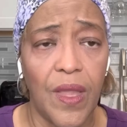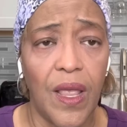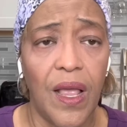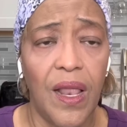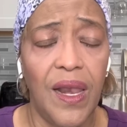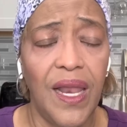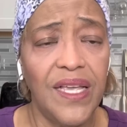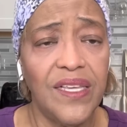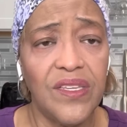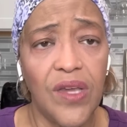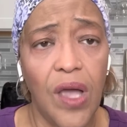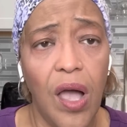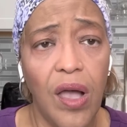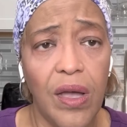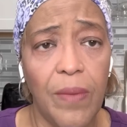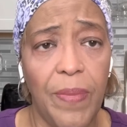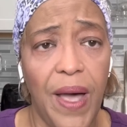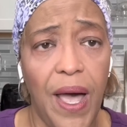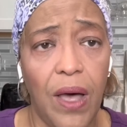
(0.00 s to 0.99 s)
Let's talk
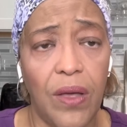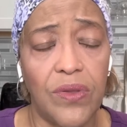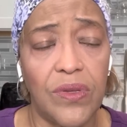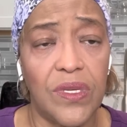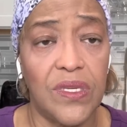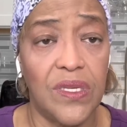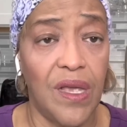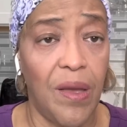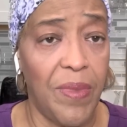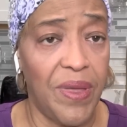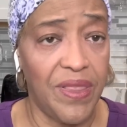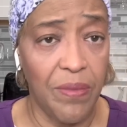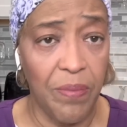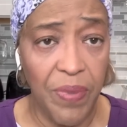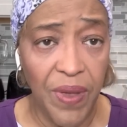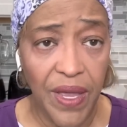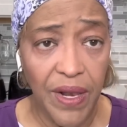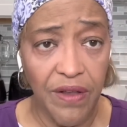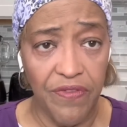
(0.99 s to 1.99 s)
about some of the
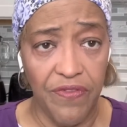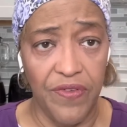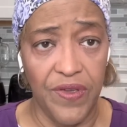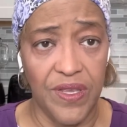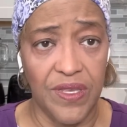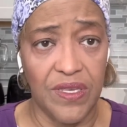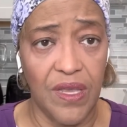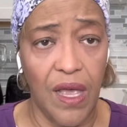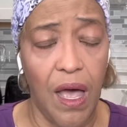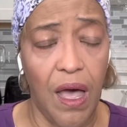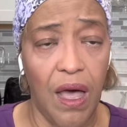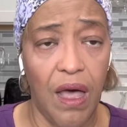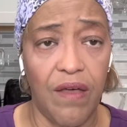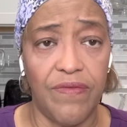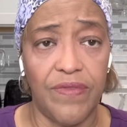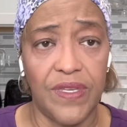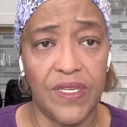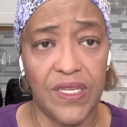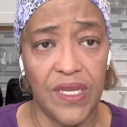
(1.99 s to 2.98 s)
benefits
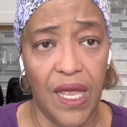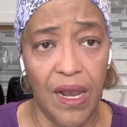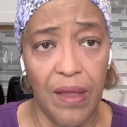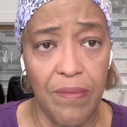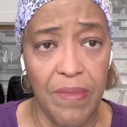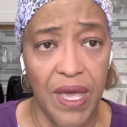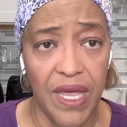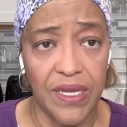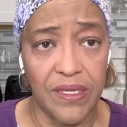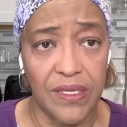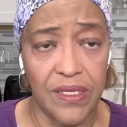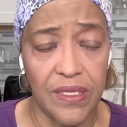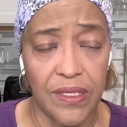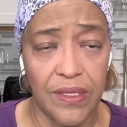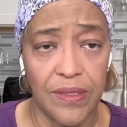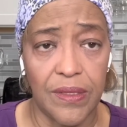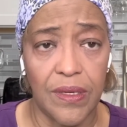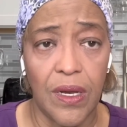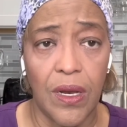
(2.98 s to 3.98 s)
of
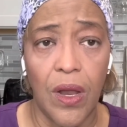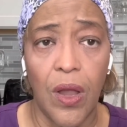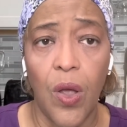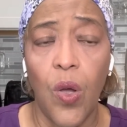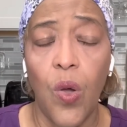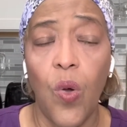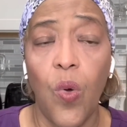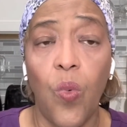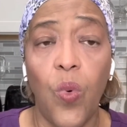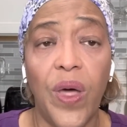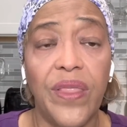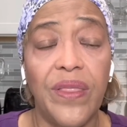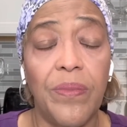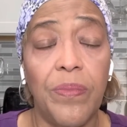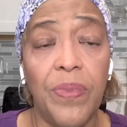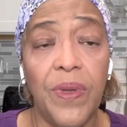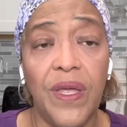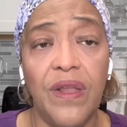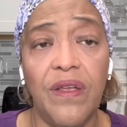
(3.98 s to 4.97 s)
telemedicine. Well, the
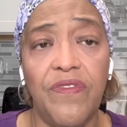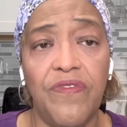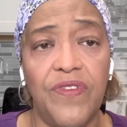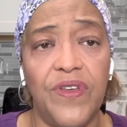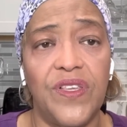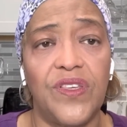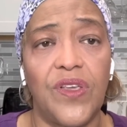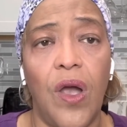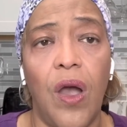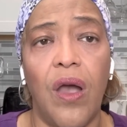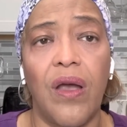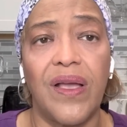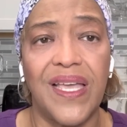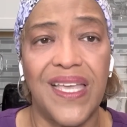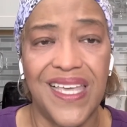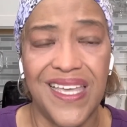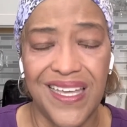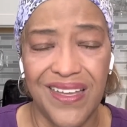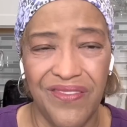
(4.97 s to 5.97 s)
benefits are
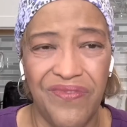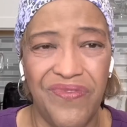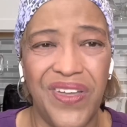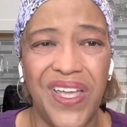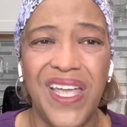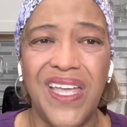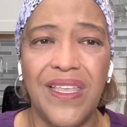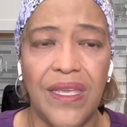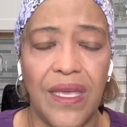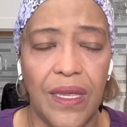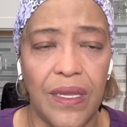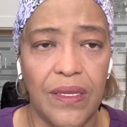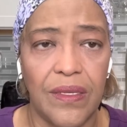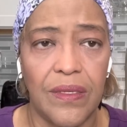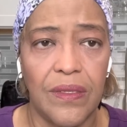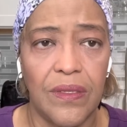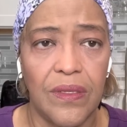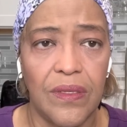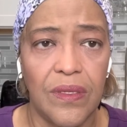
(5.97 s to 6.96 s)
convenient.
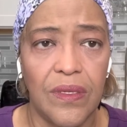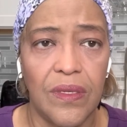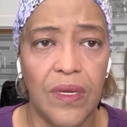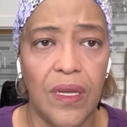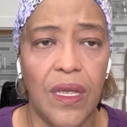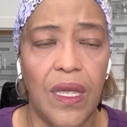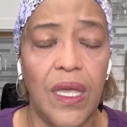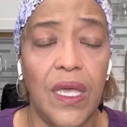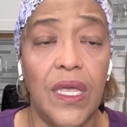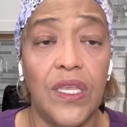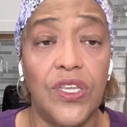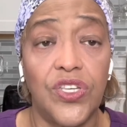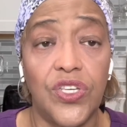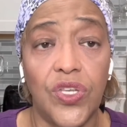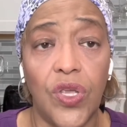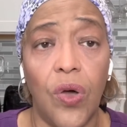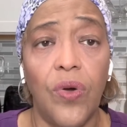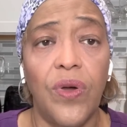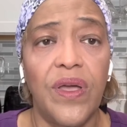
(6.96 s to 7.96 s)
It's
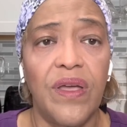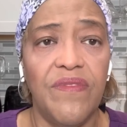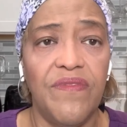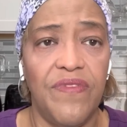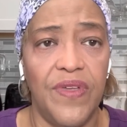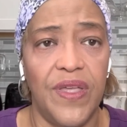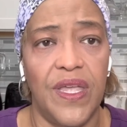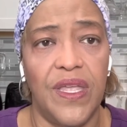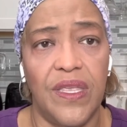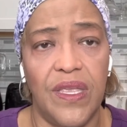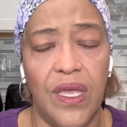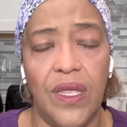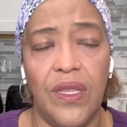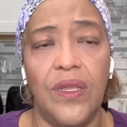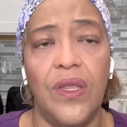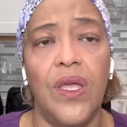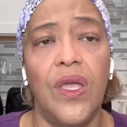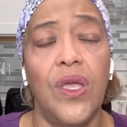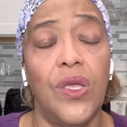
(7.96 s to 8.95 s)
so convenient.
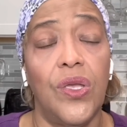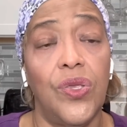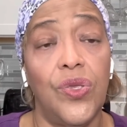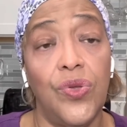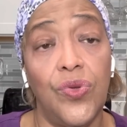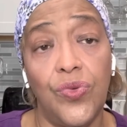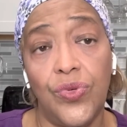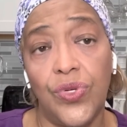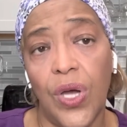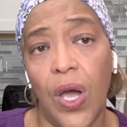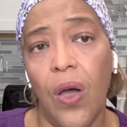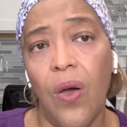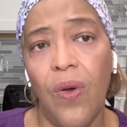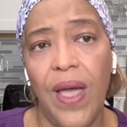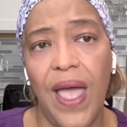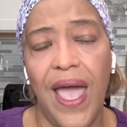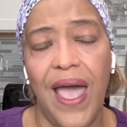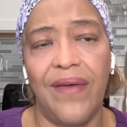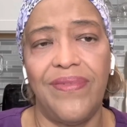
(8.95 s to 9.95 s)
You
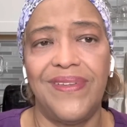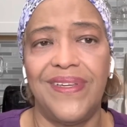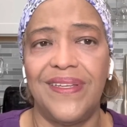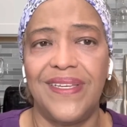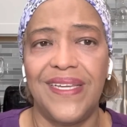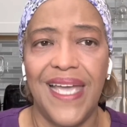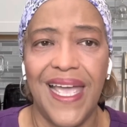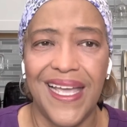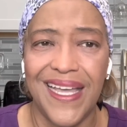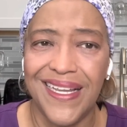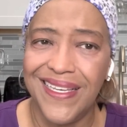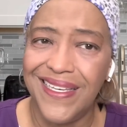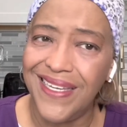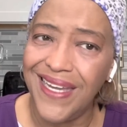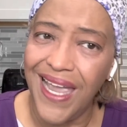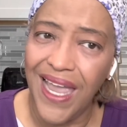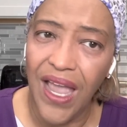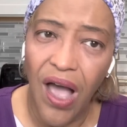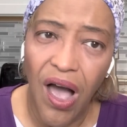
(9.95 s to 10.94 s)
don't have to take a
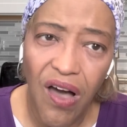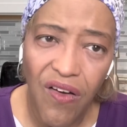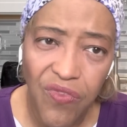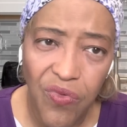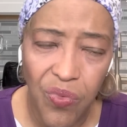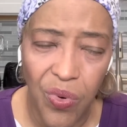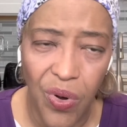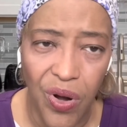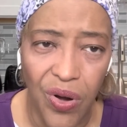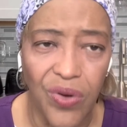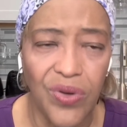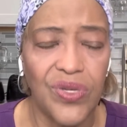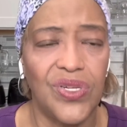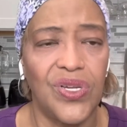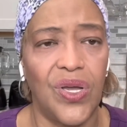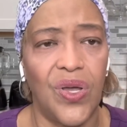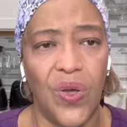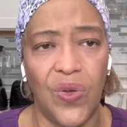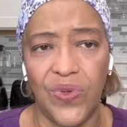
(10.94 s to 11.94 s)
day off work
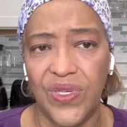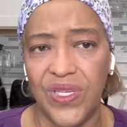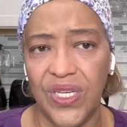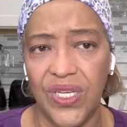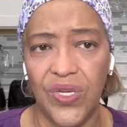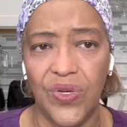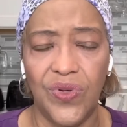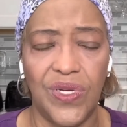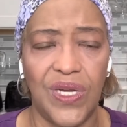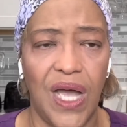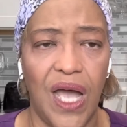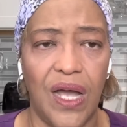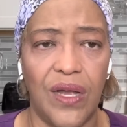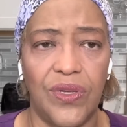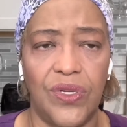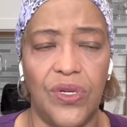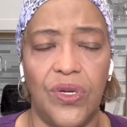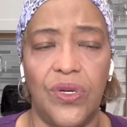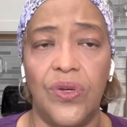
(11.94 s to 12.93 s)
to go see your
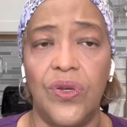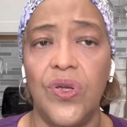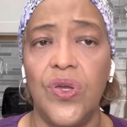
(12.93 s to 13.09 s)
doctor.